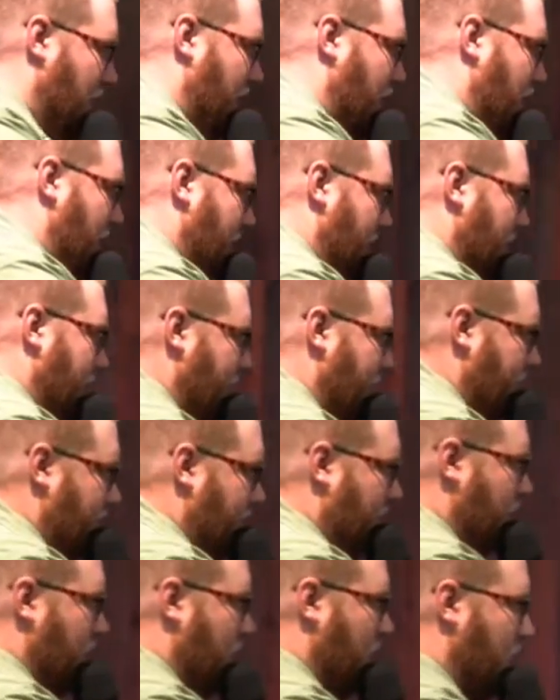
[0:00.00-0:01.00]
um,
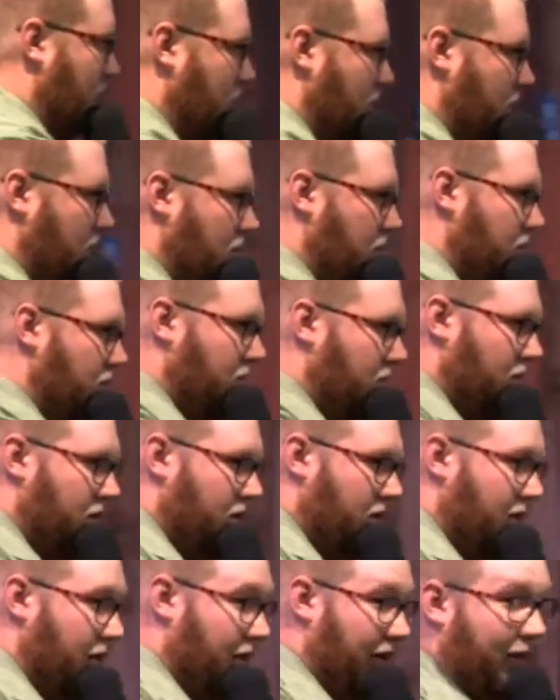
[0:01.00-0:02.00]

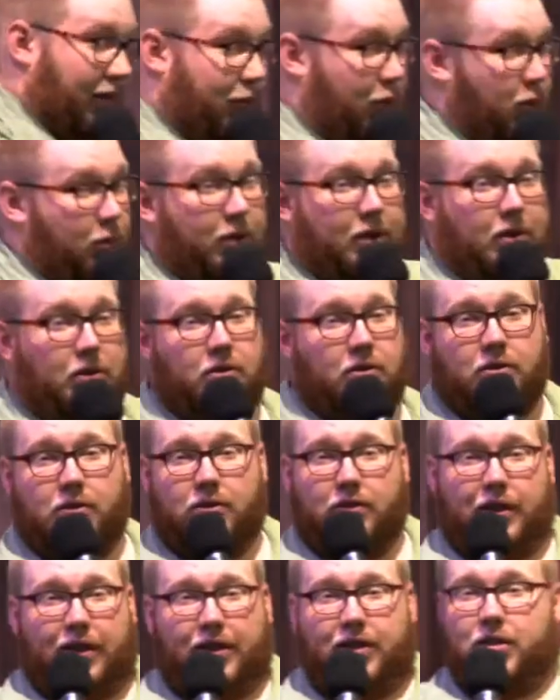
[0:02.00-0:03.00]
like for real,
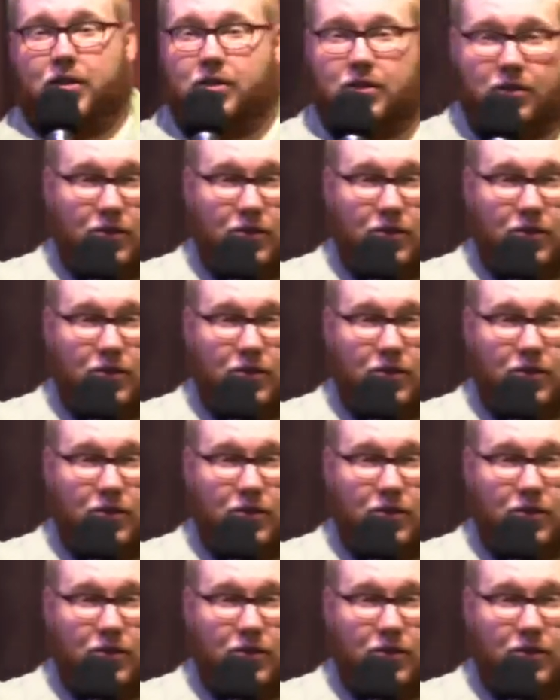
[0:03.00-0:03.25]
like